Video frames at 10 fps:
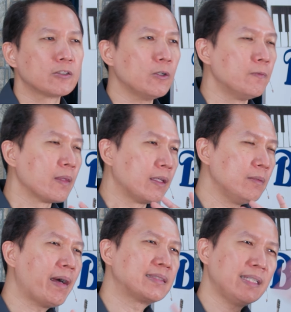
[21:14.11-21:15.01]
So,
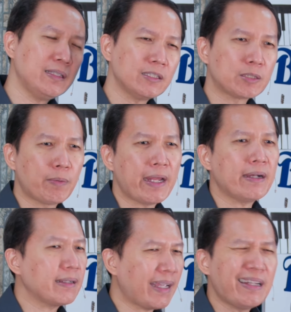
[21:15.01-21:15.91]
yung mga sinner's
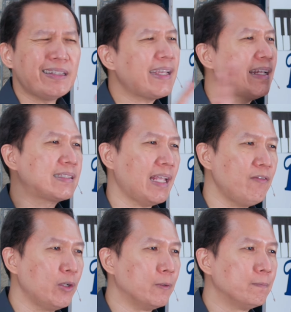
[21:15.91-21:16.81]
prayer, cannot, they cannot
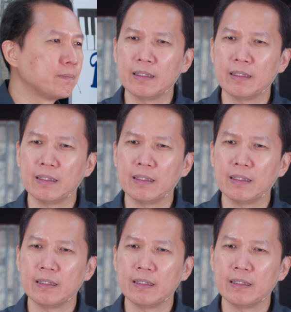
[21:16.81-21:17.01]
save you.